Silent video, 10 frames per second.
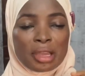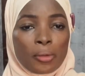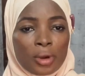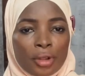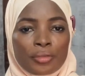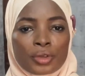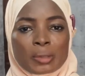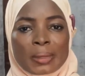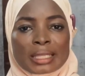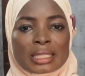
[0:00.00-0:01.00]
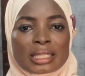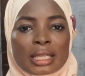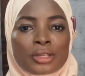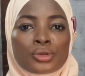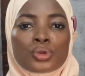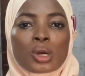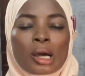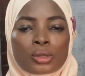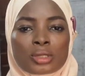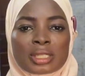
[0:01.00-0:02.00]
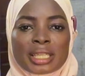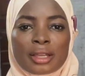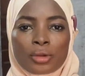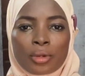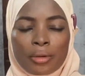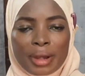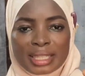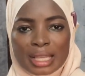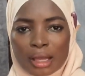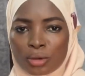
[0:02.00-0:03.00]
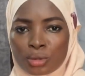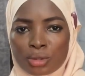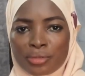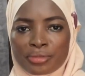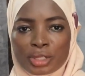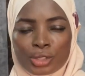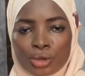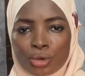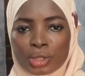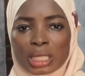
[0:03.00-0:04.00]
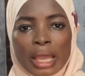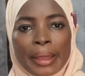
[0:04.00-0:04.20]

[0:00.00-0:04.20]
if you are one of those persons that you know how to take great angles of videos,